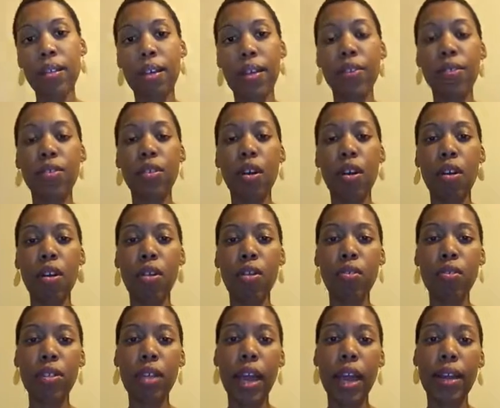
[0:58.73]
That's called
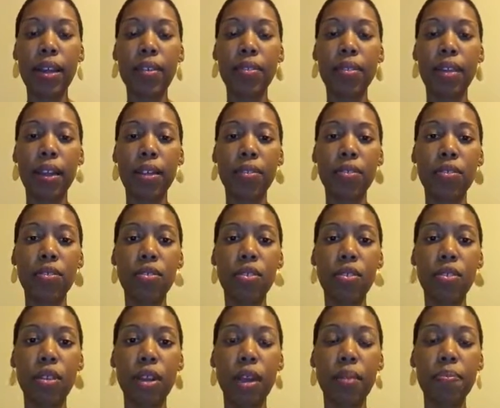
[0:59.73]
otitis
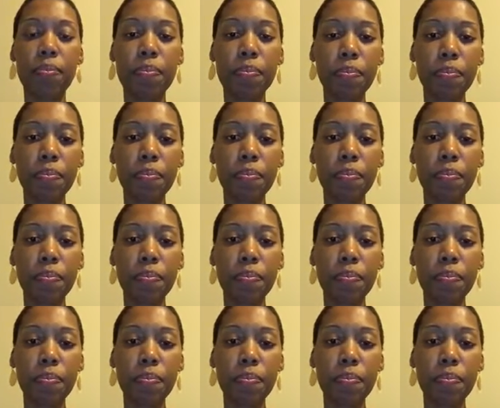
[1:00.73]
externa.